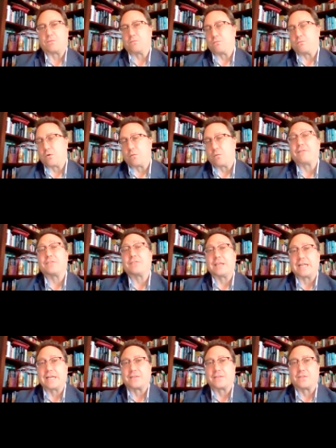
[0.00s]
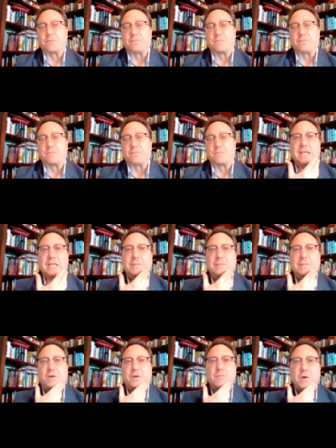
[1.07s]
what I've seen is the teams
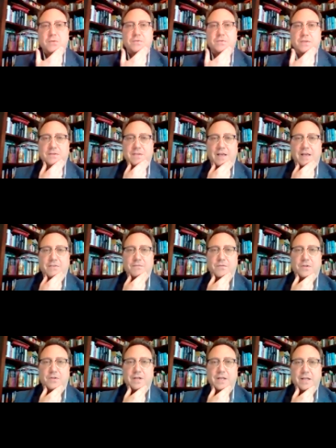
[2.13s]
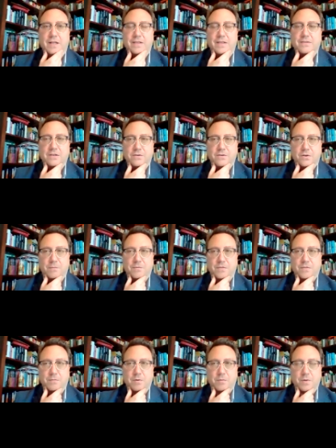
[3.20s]
that are most successful, at least in terms
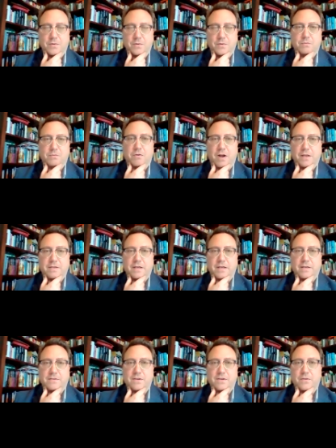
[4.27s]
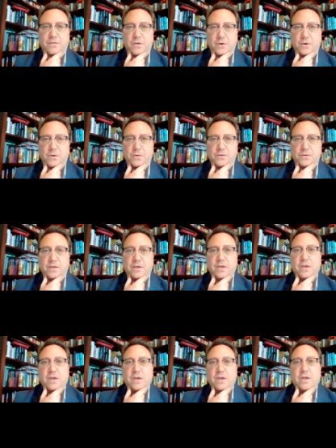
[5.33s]
of the proposal process, are those
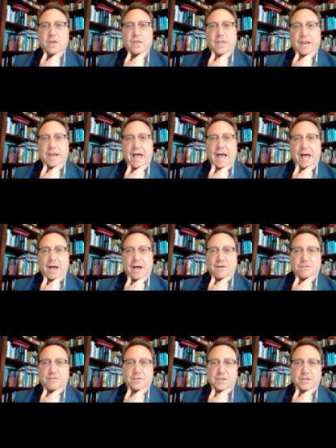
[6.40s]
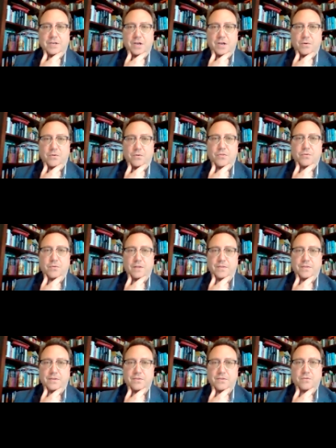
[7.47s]
that have, at
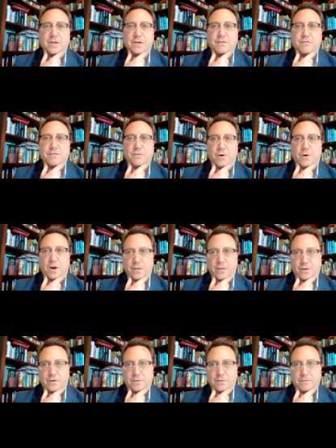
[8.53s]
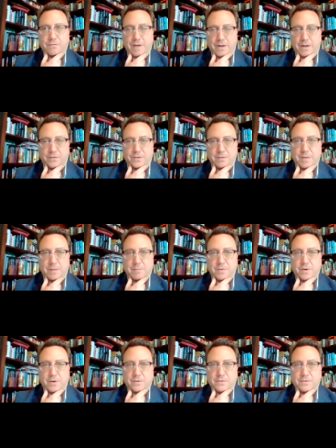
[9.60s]
least 3 or 4 other faculty
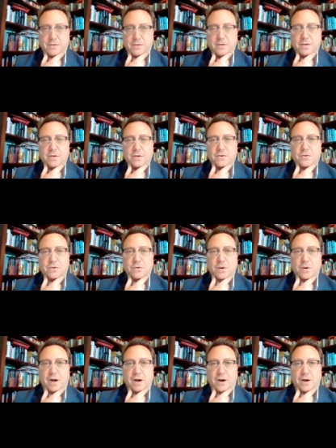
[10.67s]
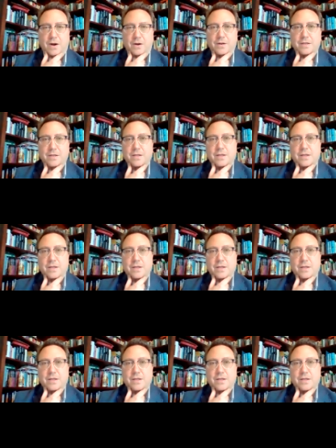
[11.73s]
members who are